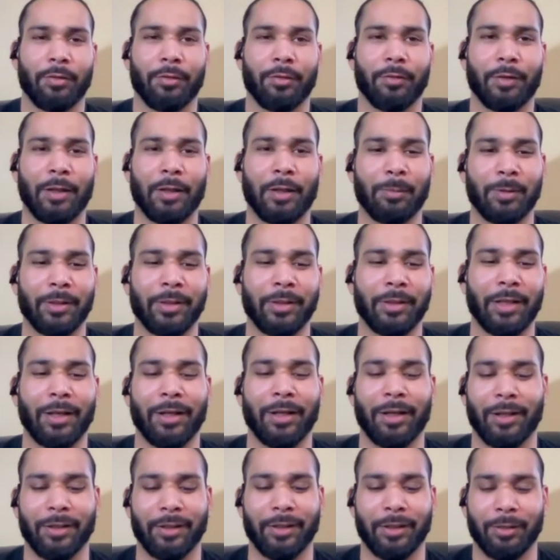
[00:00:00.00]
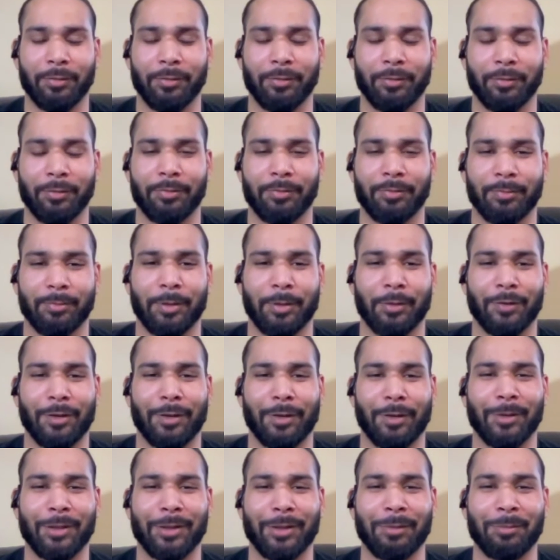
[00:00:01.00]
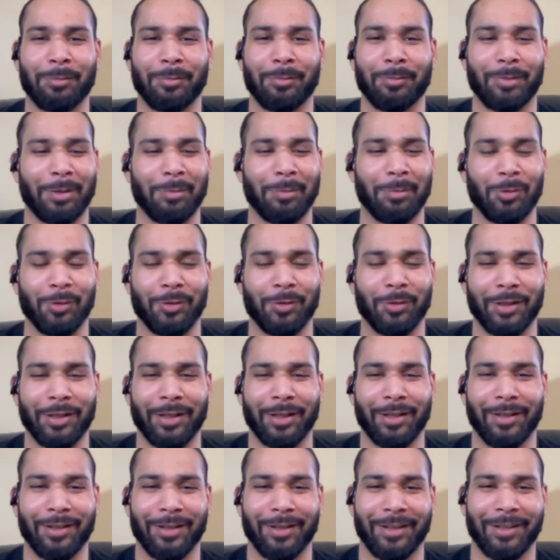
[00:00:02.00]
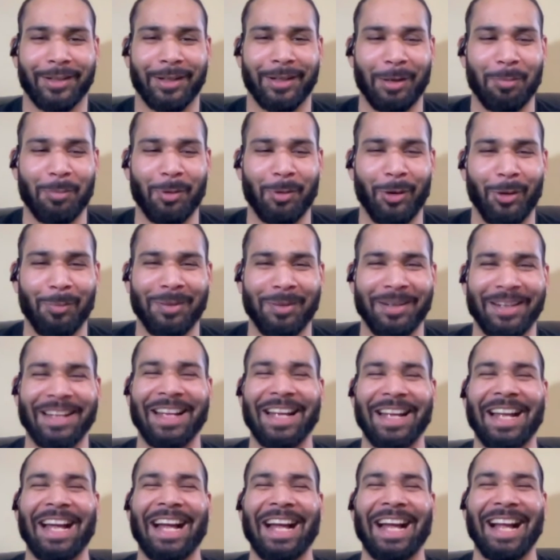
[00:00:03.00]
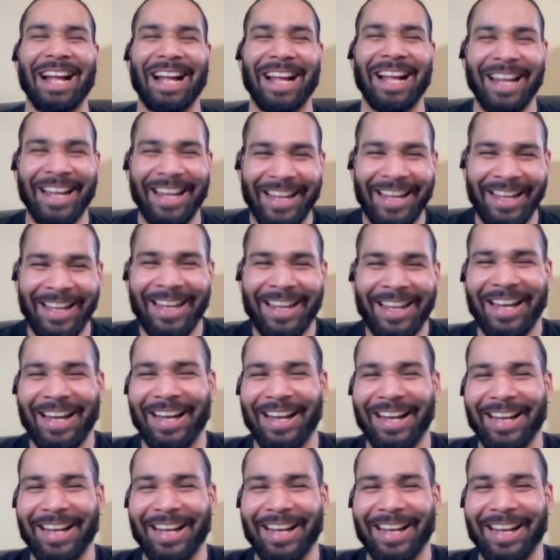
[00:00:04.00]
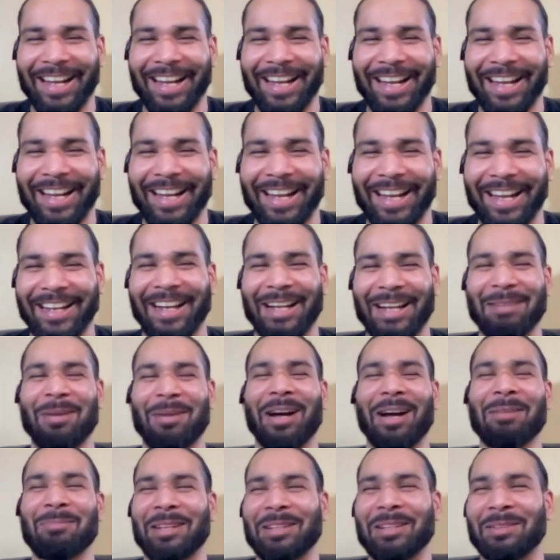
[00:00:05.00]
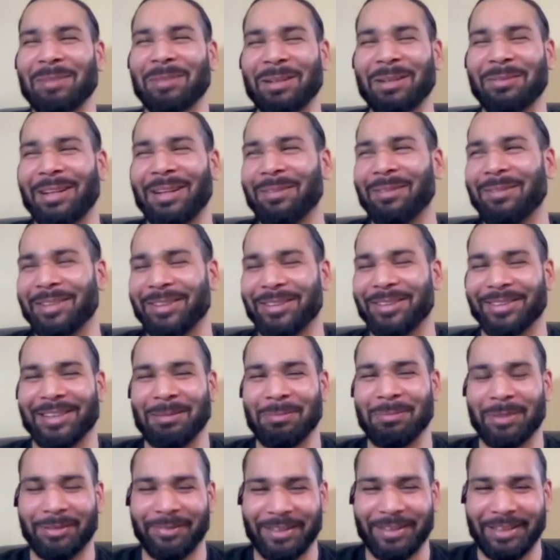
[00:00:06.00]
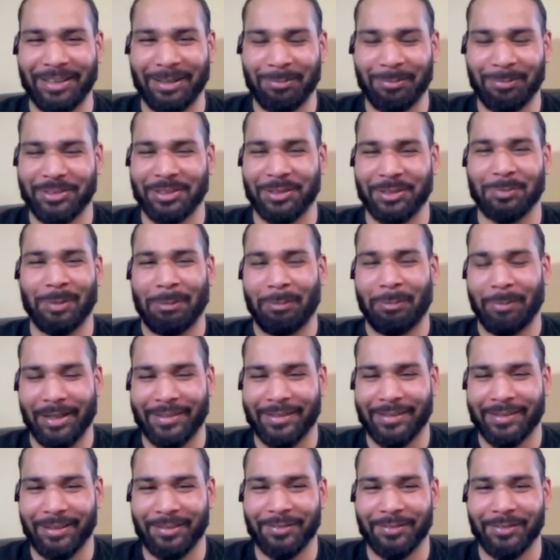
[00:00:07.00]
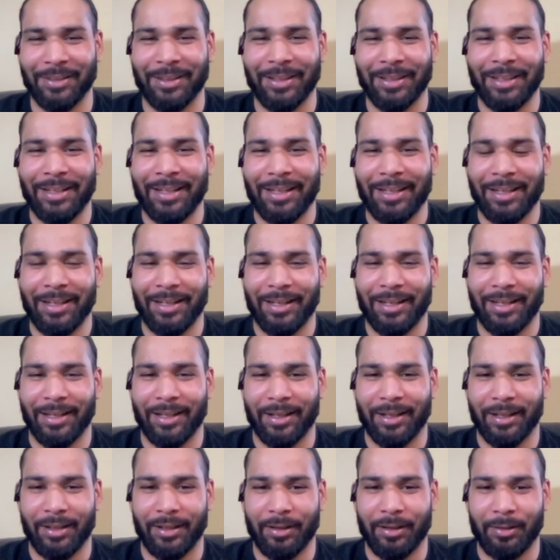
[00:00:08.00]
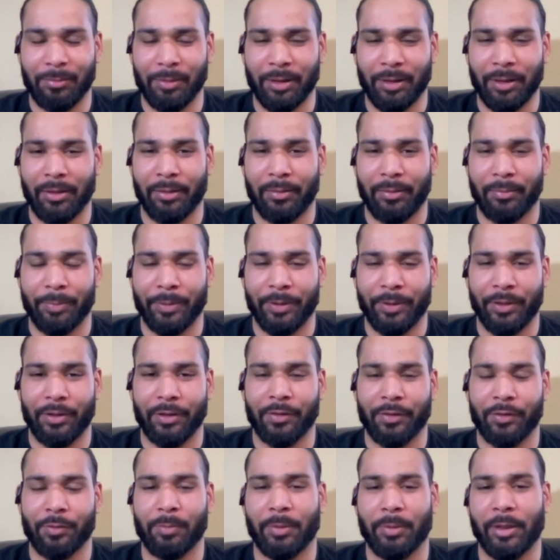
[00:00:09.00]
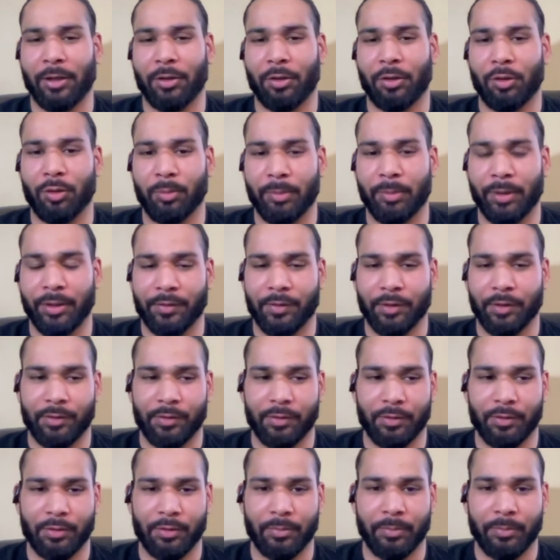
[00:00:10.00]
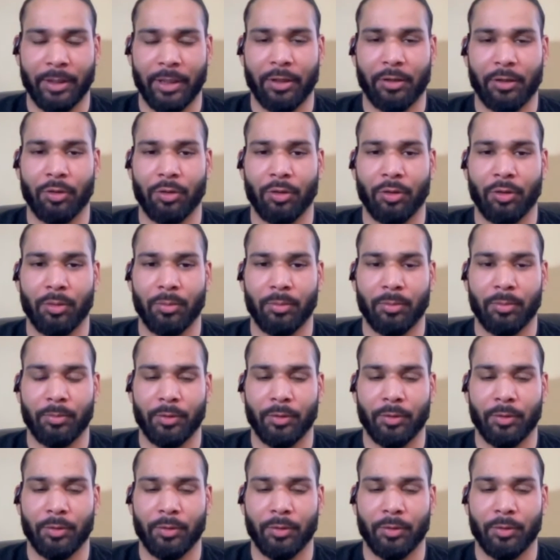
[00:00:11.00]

Family, yeah, I love my family. By music, I like hip hop. And I miss my family because I'm living here but just by myself. And my parents back home, my sister back home,